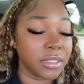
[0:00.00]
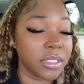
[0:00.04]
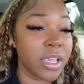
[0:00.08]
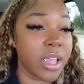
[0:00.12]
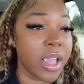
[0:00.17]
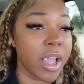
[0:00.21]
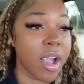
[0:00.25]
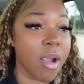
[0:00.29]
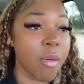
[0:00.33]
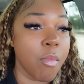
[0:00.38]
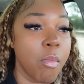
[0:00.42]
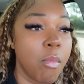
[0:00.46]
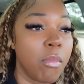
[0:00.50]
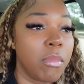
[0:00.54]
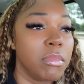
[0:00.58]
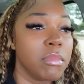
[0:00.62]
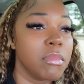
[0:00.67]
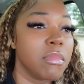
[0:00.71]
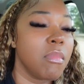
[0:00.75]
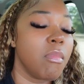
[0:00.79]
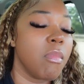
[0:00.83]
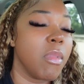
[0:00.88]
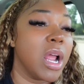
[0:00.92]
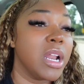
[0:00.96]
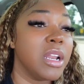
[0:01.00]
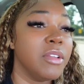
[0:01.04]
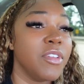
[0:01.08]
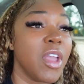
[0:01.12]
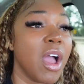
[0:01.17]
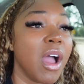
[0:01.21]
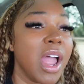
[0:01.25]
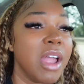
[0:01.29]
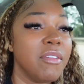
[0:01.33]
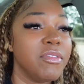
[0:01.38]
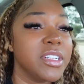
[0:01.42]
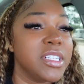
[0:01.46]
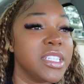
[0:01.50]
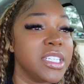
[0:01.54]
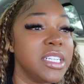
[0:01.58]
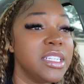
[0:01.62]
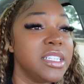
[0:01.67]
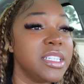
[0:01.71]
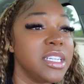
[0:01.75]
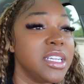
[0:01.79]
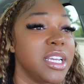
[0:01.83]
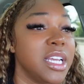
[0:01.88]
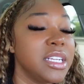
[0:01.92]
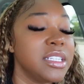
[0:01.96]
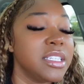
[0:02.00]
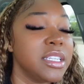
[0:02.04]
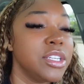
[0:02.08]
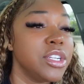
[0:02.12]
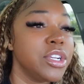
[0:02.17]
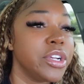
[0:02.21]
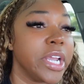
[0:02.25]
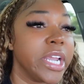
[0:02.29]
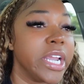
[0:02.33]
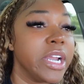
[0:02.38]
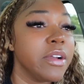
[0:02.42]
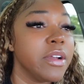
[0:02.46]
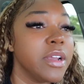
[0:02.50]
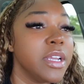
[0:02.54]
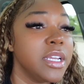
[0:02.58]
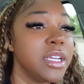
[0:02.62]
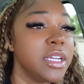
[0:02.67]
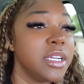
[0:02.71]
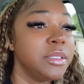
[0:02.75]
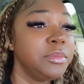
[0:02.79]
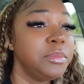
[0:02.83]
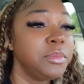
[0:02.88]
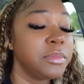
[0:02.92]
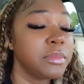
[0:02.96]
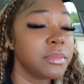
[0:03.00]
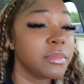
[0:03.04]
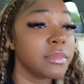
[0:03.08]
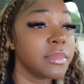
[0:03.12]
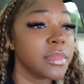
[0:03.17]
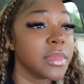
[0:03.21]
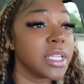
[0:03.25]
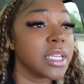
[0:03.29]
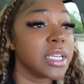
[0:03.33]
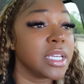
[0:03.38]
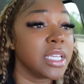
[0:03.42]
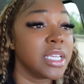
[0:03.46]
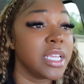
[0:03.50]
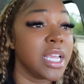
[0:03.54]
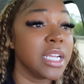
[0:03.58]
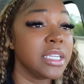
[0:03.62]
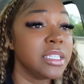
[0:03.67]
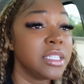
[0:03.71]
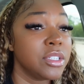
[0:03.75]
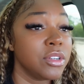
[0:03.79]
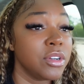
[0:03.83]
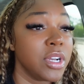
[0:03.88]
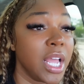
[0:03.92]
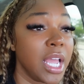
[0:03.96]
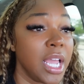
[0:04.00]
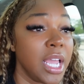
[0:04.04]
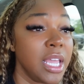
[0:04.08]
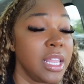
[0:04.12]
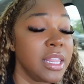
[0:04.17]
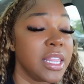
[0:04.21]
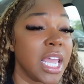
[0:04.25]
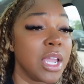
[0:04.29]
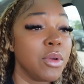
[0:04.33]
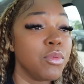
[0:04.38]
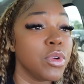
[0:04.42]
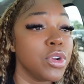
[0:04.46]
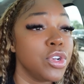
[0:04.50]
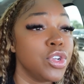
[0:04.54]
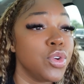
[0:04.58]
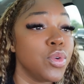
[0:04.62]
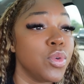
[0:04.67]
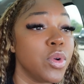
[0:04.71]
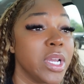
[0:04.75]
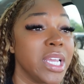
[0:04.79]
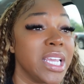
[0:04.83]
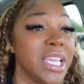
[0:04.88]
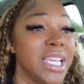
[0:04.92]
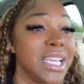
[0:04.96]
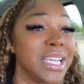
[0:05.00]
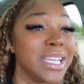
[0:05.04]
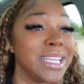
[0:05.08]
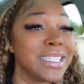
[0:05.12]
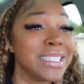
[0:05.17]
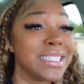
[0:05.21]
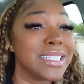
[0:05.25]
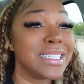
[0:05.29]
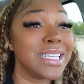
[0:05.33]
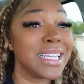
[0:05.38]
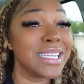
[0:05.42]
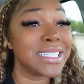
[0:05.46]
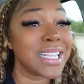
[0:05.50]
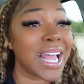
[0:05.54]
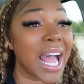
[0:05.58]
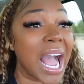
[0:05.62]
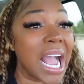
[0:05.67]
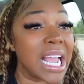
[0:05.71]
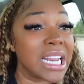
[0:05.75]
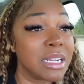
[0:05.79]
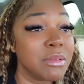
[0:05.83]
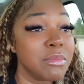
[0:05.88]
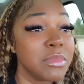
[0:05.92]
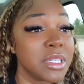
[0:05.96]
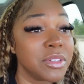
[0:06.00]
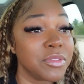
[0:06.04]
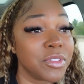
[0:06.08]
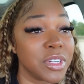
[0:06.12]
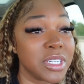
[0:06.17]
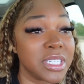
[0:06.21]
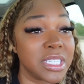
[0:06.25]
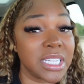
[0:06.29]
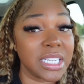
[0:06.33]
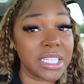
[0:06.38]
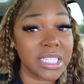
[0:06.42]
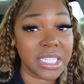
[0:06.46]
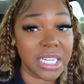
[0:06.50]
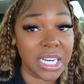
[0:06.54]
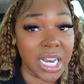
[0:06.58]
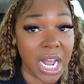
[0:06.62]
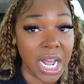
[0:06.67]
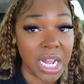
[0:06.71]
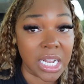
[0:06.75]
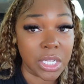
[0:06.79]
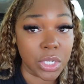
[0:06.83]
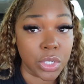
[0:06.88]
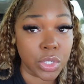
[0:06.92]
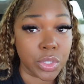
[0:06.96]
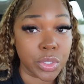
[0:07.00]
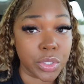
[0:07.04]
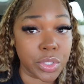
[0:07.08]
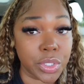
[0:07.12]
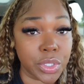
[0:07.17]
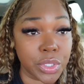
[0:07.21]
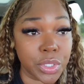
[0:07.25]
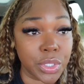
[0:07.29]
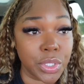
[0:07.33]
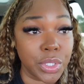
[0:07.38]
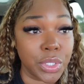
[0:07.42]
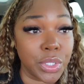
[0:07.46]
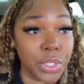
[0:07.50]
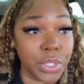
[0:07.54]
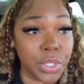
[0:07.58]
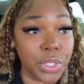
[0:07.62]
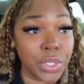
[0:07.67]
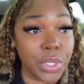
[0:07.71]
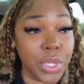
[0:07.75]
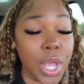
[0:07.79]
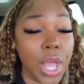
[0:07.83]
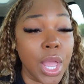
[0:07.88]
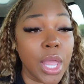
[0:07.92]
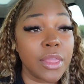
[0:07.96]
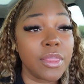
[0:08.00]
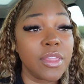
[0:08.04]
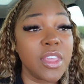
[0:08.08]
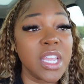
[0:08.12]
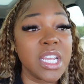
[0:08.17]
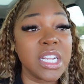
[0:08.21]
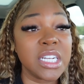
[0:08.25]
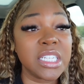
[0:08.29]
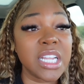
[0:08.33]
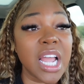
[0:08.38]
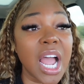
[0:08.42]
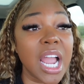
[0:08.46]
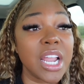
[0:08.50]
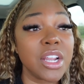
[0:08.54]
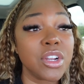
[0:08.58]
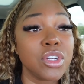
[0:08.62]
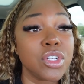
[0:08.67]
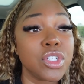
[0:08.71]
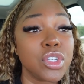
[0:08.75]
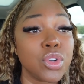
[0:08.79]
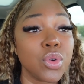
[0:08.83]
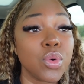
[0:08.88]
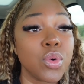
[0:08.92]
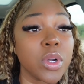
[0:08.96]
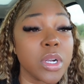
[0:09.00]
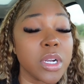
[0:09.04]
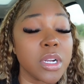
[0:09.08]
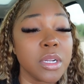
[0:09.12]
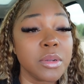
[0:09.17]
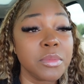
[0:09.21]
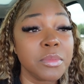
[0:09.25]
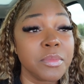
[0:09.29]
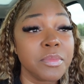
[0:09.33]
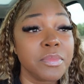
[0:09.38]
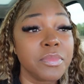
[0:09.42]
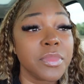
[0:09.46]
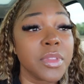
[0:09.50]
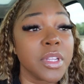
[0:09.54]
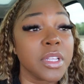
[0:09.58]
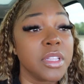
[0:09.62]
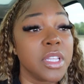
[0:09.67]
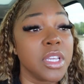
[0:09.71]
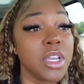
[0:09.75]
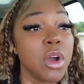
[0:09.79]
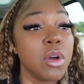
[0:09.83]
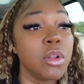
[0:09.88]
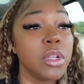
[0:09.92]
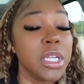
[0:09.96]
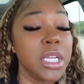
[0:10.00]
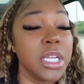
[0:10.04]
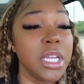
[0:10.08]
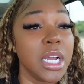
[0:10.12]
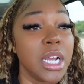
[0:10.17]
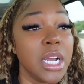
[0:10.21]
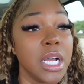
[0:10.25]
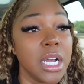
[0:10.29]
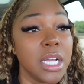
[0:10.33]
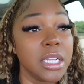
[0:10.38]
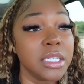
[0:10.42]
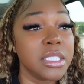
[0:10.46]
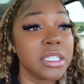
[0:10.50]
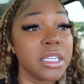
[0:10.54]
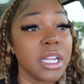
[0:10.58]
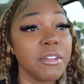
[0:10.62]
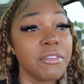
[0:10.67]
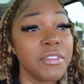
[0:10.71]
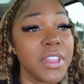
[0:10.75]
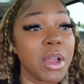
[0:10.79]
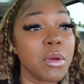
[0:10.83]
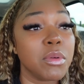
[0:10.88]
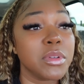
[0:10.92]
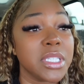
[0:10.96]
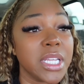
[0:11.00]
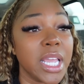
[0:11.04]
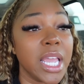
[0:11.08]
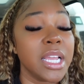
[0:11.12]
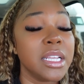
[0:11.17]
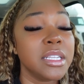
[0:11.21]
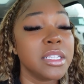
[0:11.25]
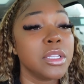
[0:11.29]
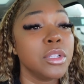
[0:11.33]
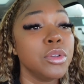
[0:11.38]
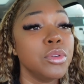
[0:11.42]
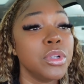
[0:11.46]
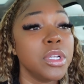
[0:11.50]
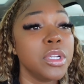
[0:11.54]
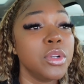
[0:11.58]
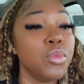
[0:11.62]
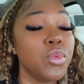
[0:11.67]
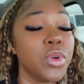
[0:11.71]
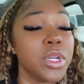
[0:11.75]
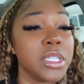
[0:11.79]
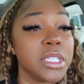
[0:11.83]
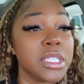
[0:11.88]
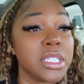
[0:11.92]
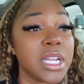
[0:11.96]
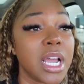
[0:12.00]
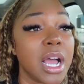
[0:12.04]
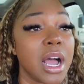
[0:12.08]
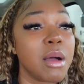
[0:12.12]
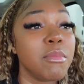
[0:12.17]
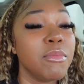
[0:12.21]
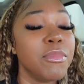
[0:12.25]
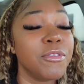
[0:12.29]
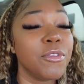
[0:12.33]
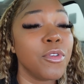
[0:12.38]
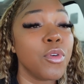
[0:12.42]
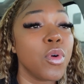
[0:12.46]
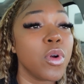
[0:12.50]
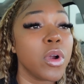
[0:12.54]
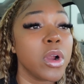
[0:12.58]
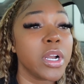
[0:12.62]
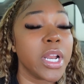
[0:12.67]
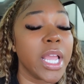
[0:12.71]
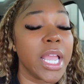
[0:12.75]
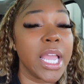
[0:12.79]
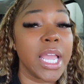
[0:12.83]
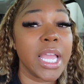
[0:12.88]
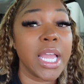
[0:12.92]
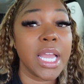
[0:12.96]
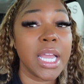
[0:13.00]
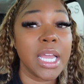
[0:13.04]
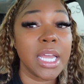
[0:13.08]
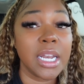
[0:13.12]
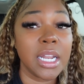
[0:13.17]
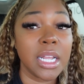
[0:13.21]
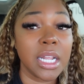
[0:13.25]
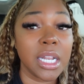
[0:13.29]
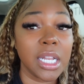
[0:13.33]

Yeah. And if y'all have a CCS in your area, yesterday they were doing 6 items for $60. The entire store. The only stuff that was excluded was Tom Ford and